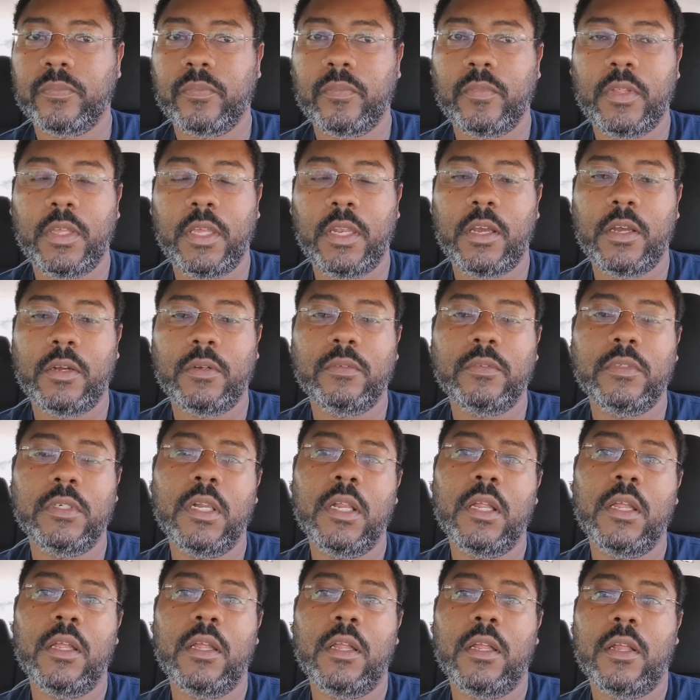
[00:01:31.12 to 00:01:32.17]
you know,
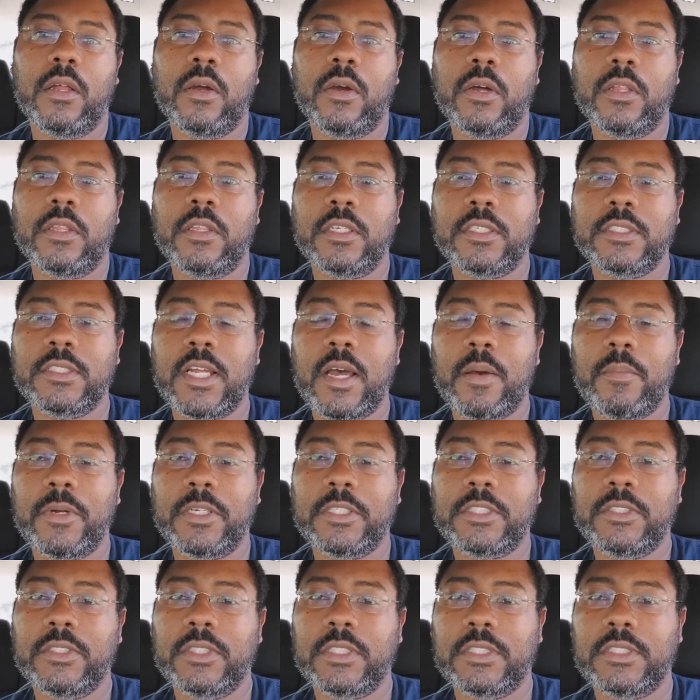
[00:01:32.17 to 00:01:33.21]
there's not
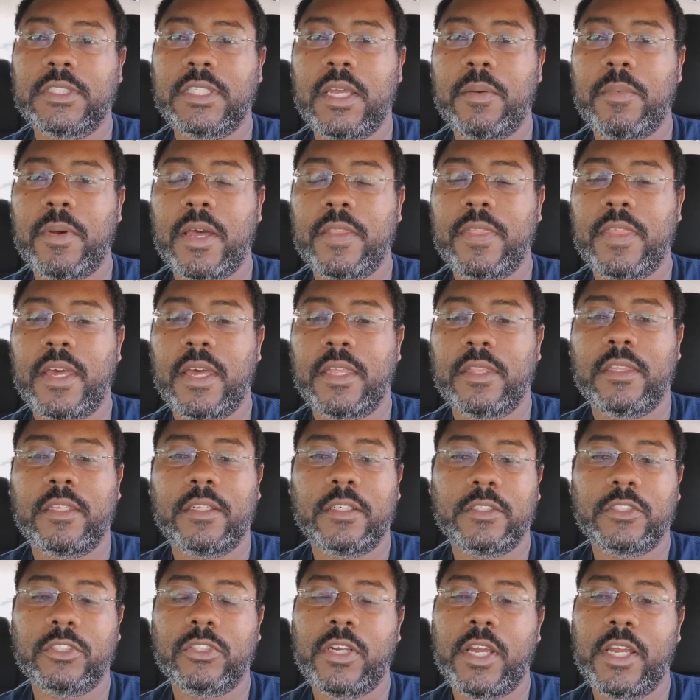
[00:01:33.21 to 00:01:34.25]
much you can say about that.
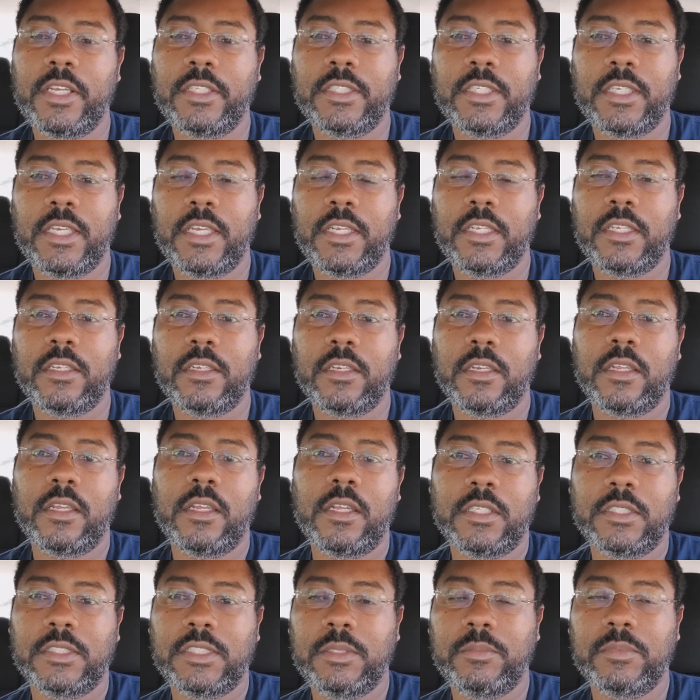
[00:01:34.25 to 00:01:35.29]
They're trying to hit,
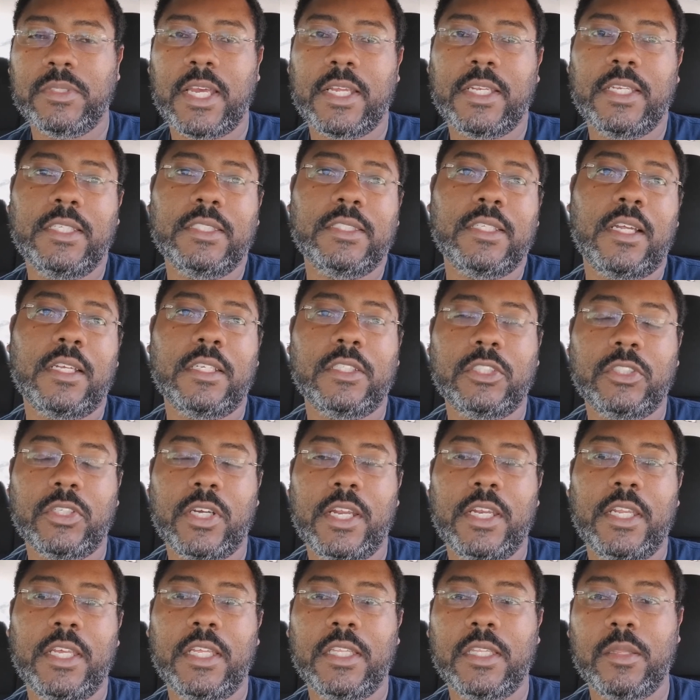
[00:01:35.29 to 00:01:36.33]
seems like Nissan is
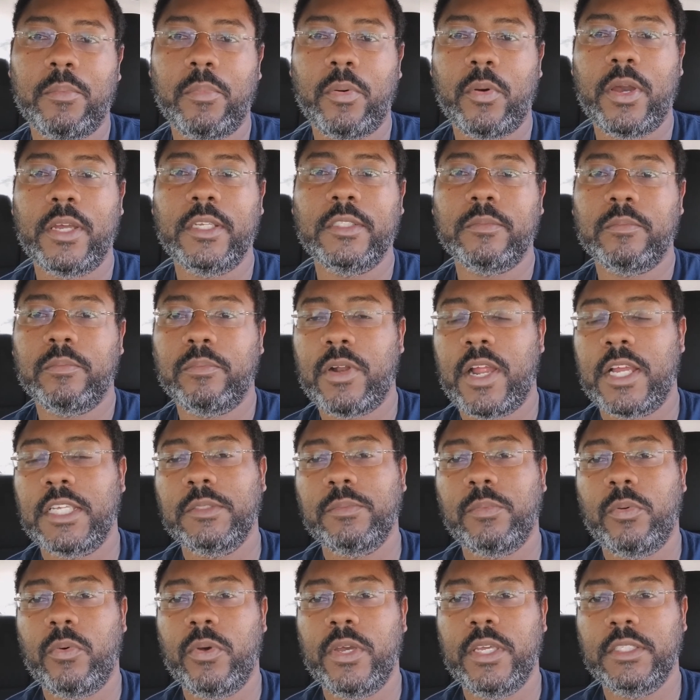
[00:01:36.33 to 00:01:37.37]
trying to hit the price
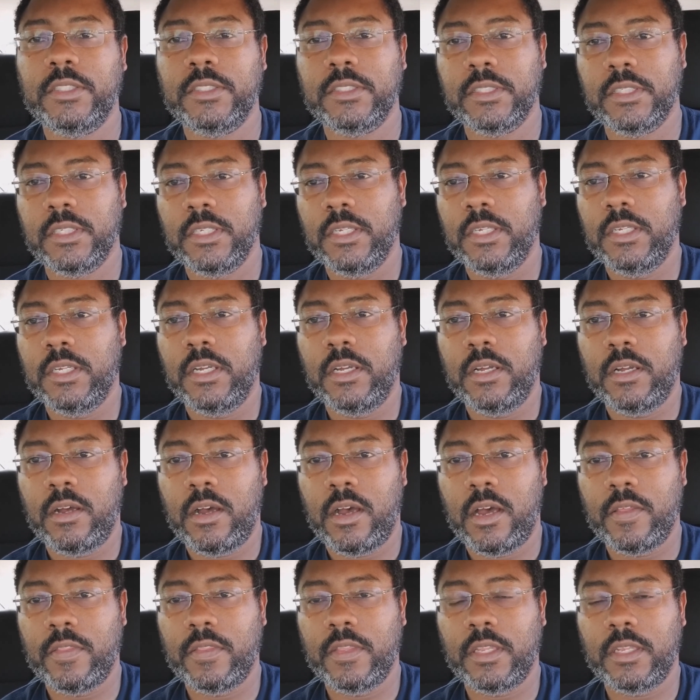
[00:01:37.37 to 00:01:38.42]
point
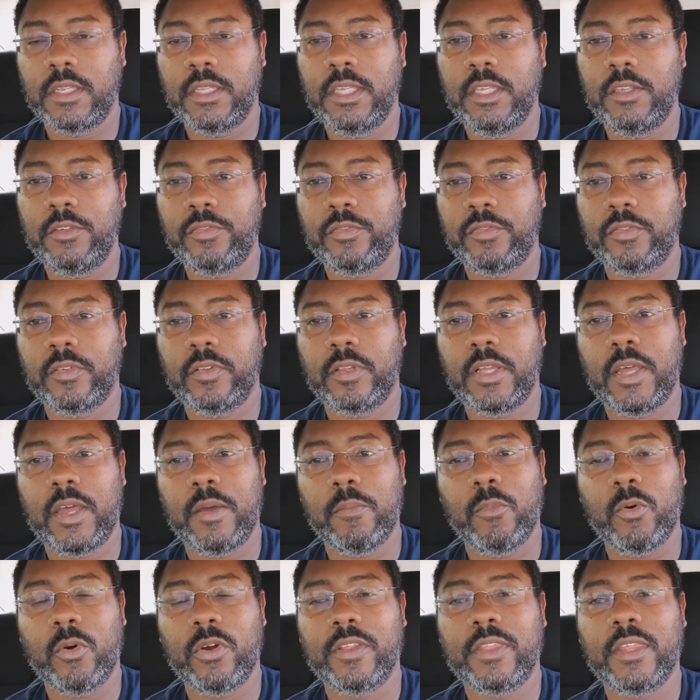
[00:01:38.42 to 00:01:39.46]
on the Leaf
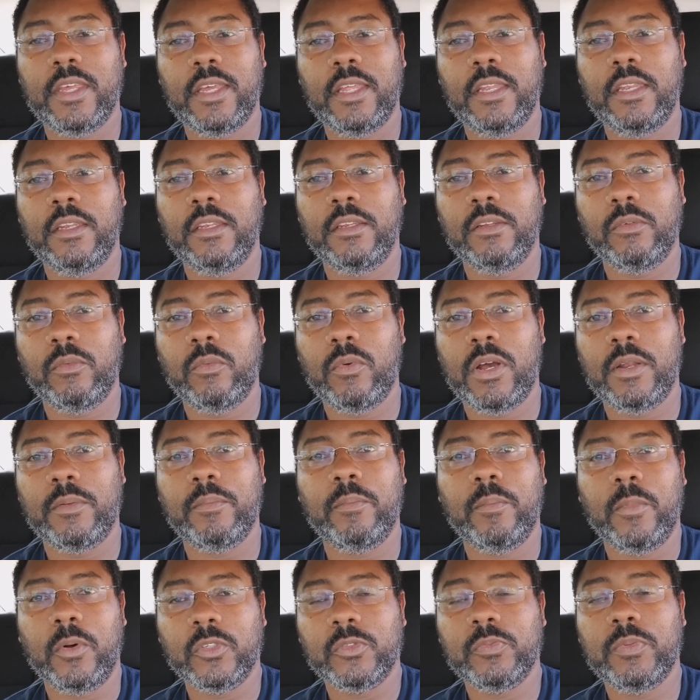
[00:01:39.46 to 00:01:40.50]
more than
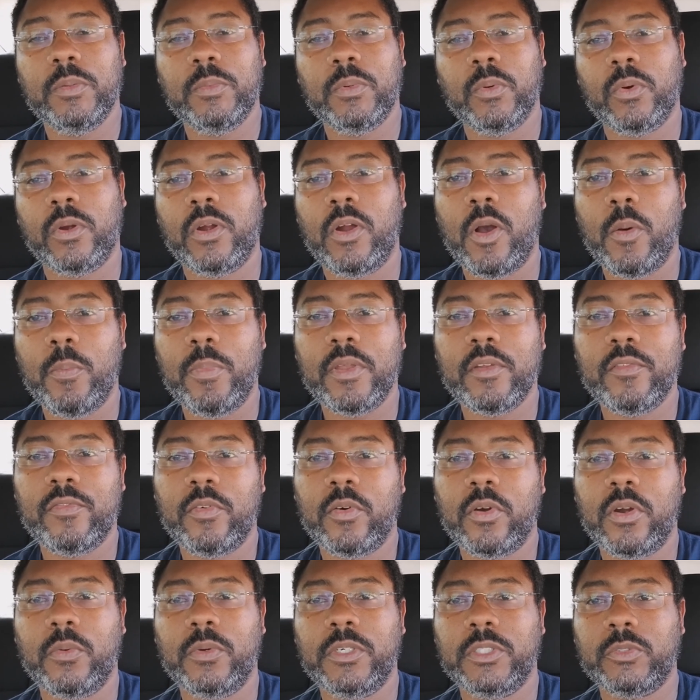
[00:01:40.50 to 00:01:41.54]
what most people were hoping
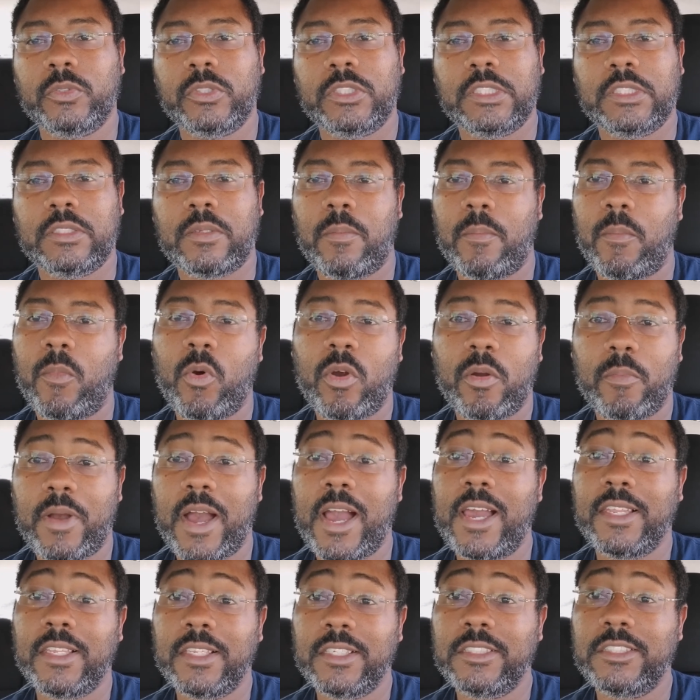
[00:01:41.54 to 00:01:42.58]
for, which was more
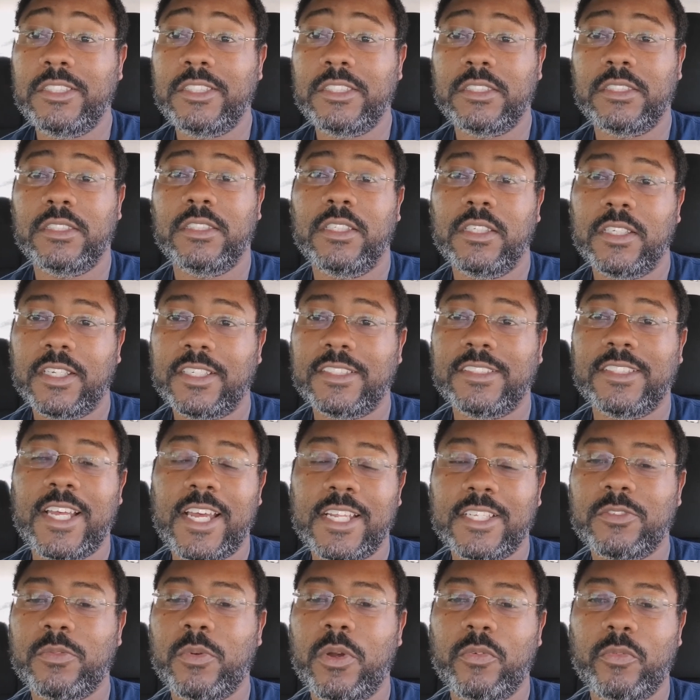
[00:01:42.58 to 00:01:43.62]
mileage, because
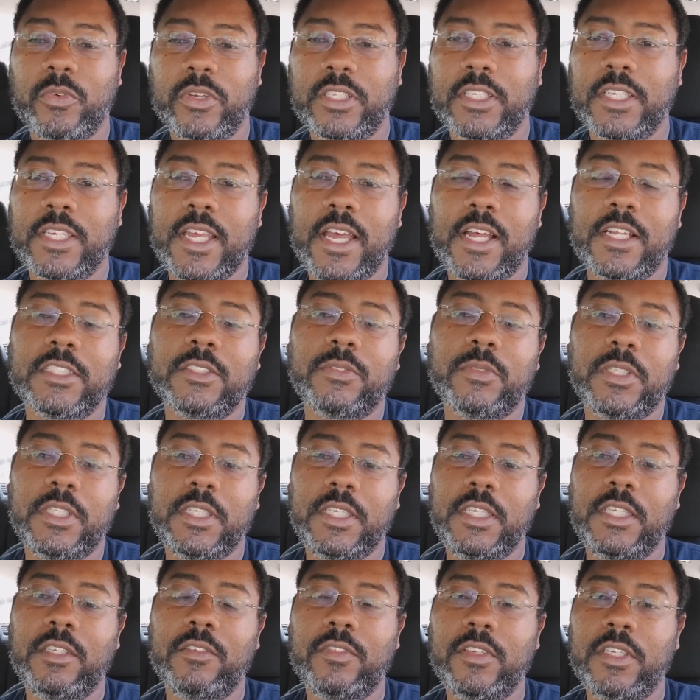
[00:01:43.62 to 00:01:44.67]
that's what really counts with
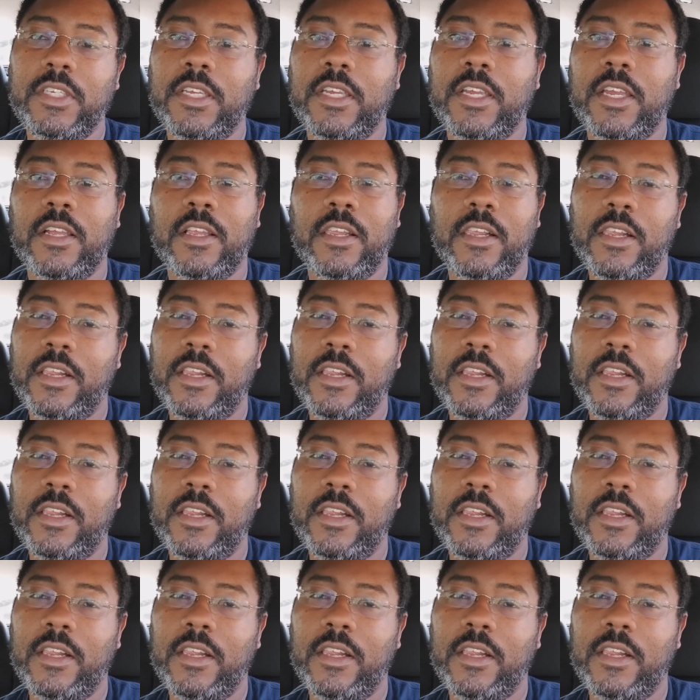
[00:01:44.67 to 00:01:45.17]
the EV.